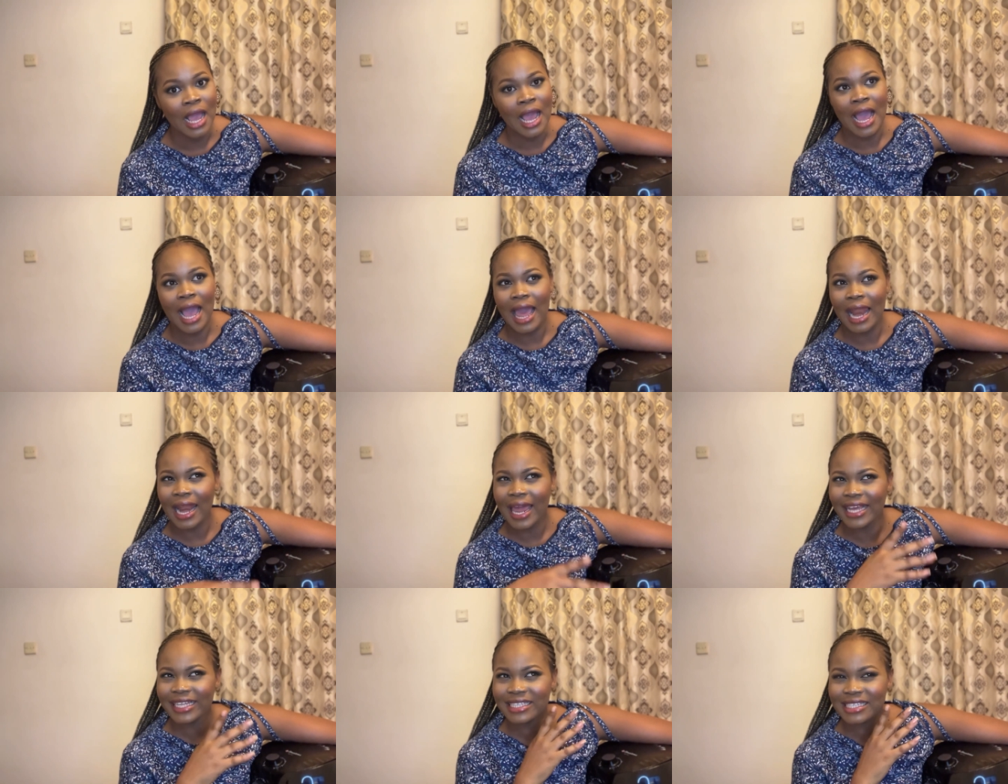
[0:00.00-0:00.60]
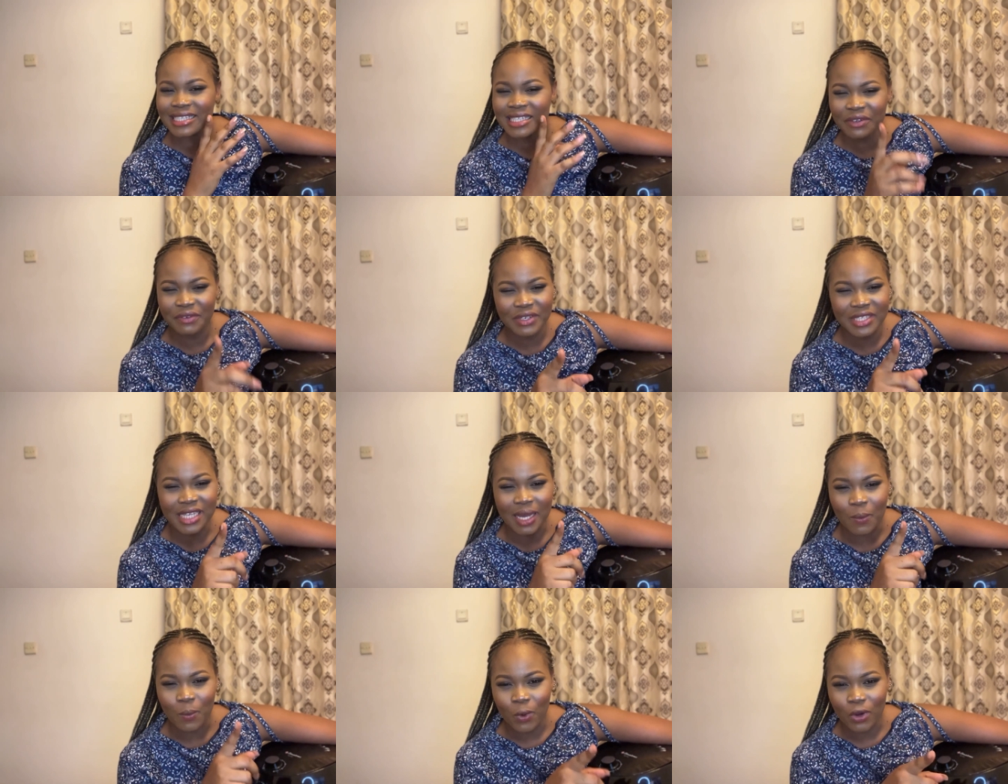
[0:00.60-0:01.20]
Check I like the
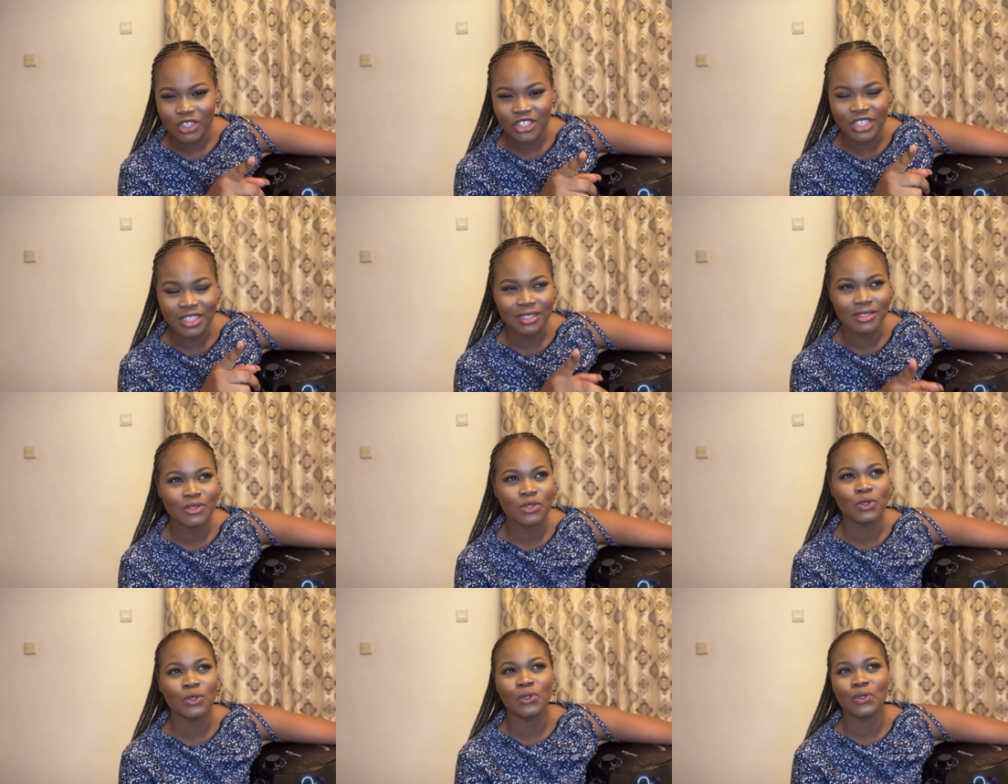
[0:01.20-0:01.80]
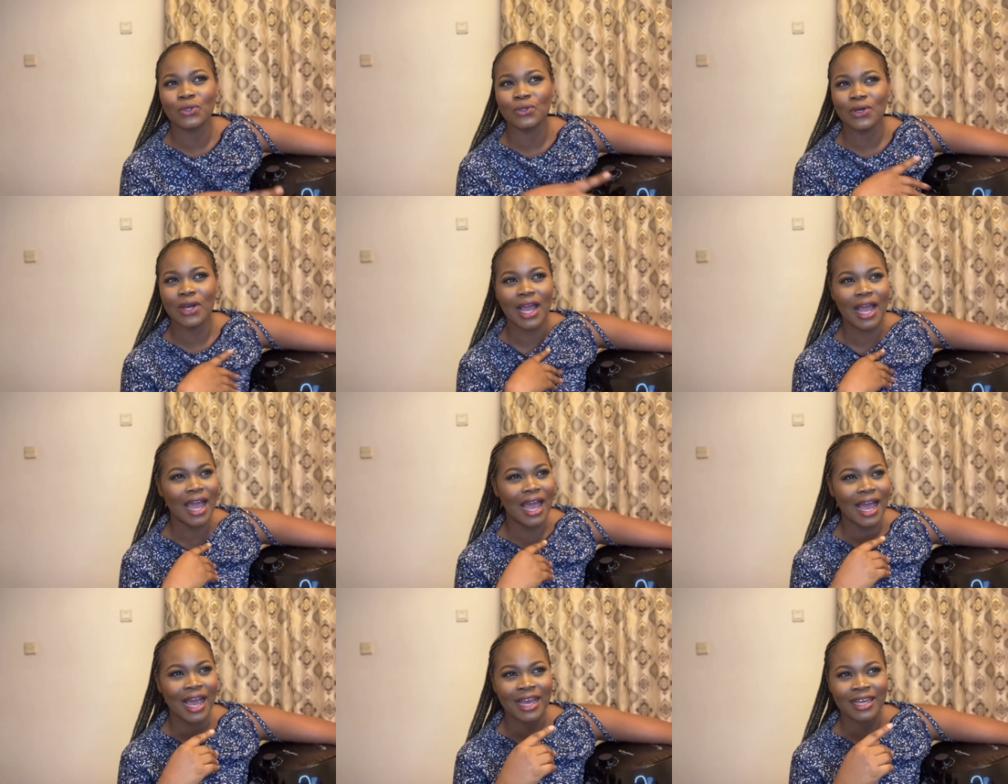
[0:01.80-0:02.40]
series I'm watching, so
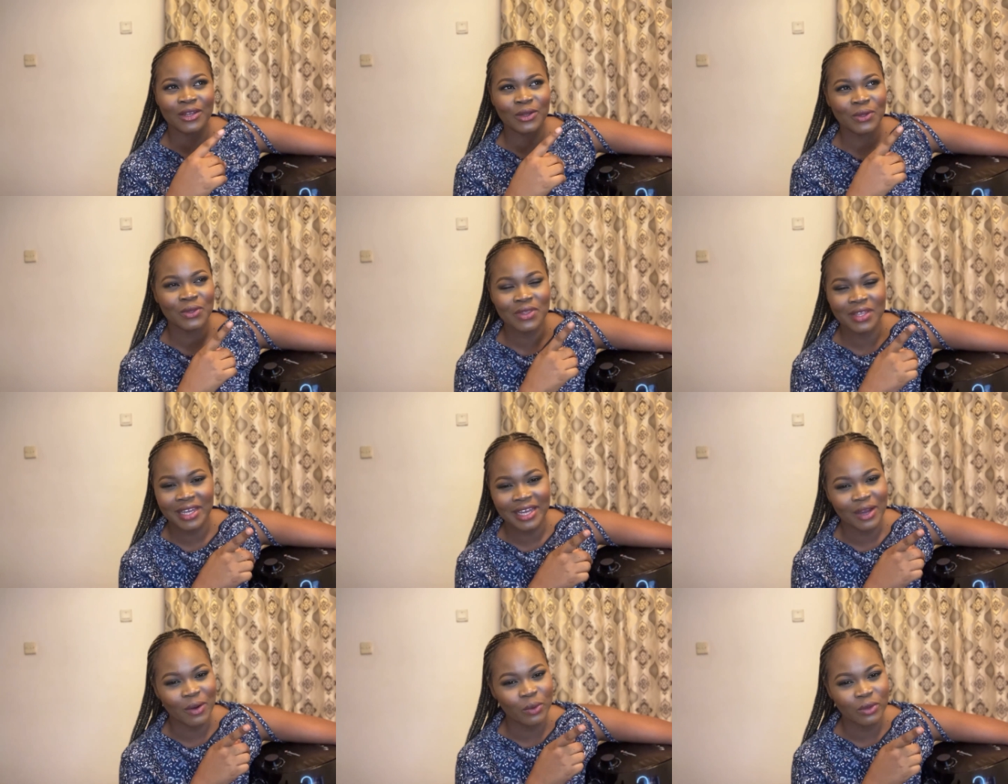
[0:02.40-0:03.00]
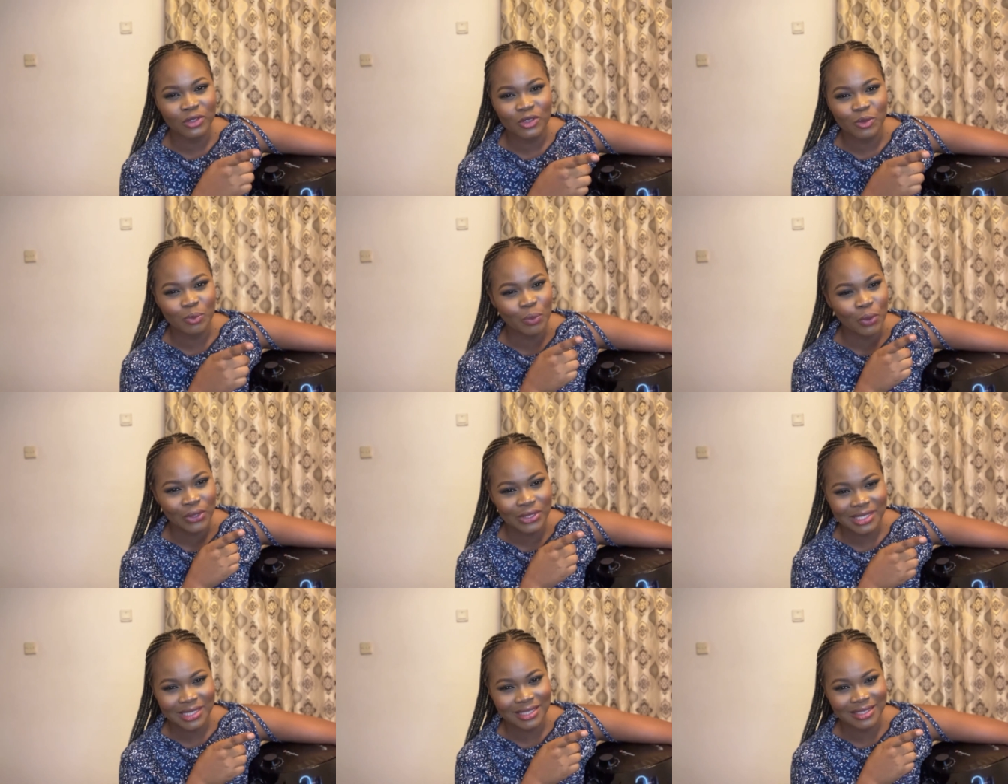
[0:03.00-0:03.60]
I don't think I want to
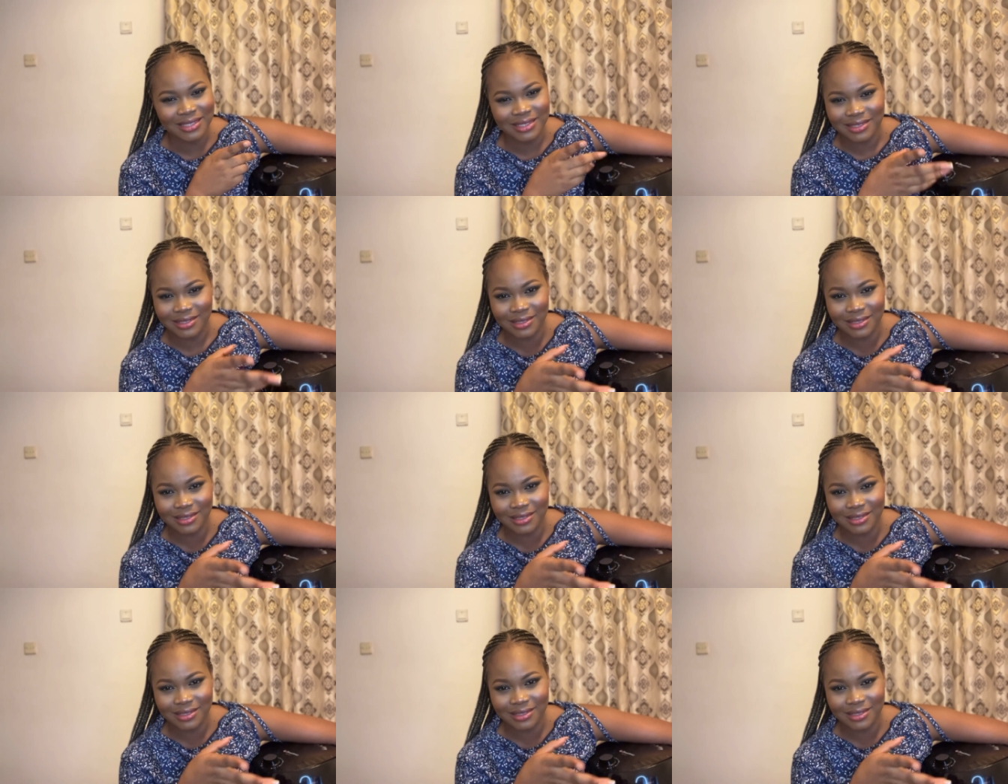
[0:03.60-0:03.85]
pause it